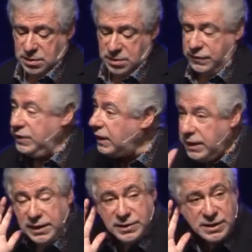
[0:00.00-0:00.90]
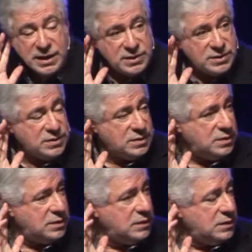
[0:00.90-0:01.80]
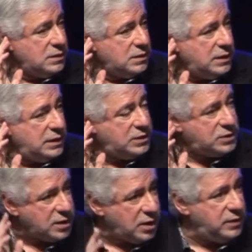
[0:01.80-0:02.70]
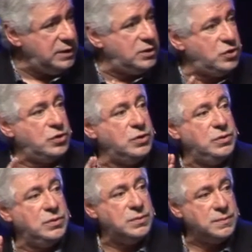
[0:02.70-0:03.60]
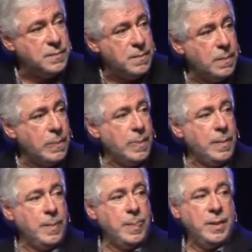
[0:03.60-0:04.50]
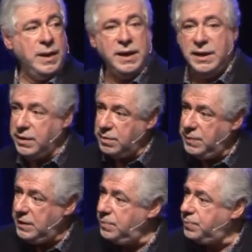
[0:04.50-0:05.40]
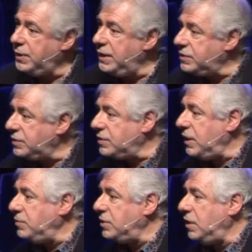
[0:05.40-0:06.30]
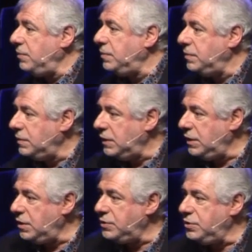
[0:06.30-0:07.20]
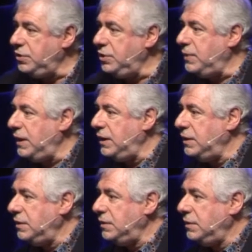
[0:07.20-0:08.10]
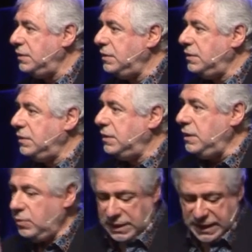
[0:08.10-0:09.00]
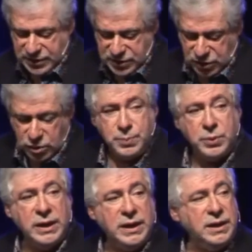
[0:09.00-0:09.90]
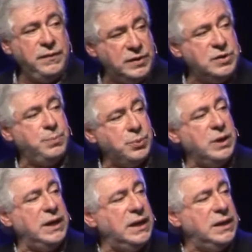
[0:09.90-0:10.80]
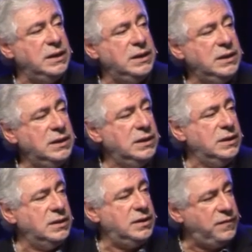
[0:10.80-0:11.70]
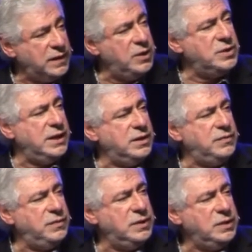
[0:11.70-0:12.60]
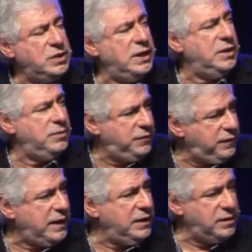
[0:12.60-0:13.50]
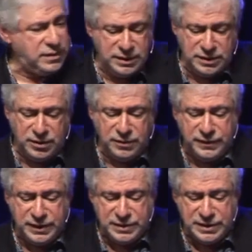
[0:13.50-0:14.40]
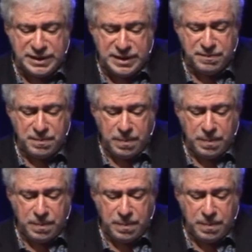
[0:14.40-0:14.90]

For he hears us. And he's attuned. He can hear a million prayers at the same time. And he knows who you are. And he will answer your prayer. If it's a prayer that flows out of genuine faith and confidence in him.